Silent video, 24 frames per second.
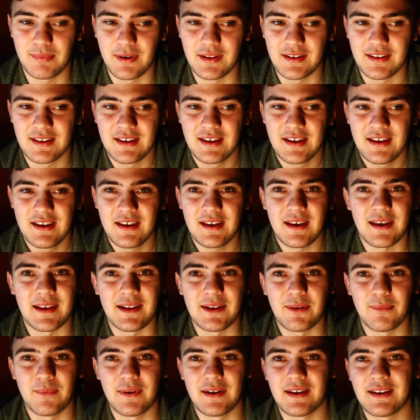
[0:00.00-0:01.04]
But
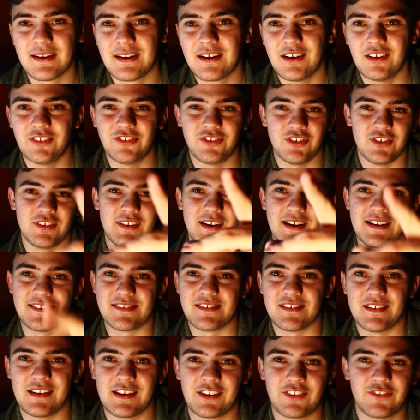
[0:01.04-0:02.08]
anyway, I'll see you
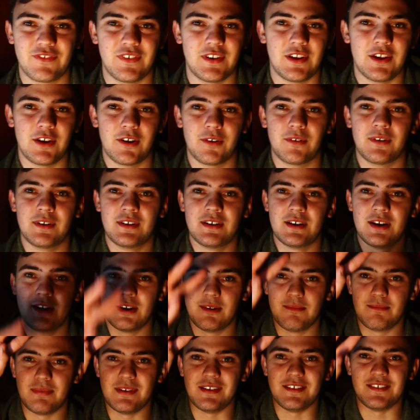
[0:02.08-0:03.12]
guys in the next video.
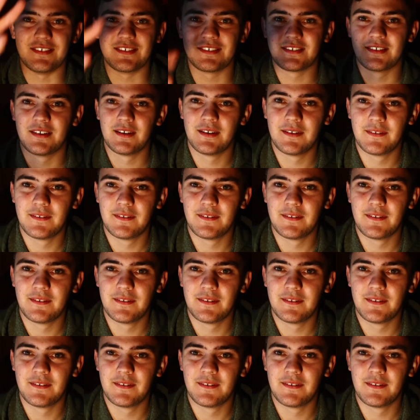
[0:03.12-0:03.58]
Peace.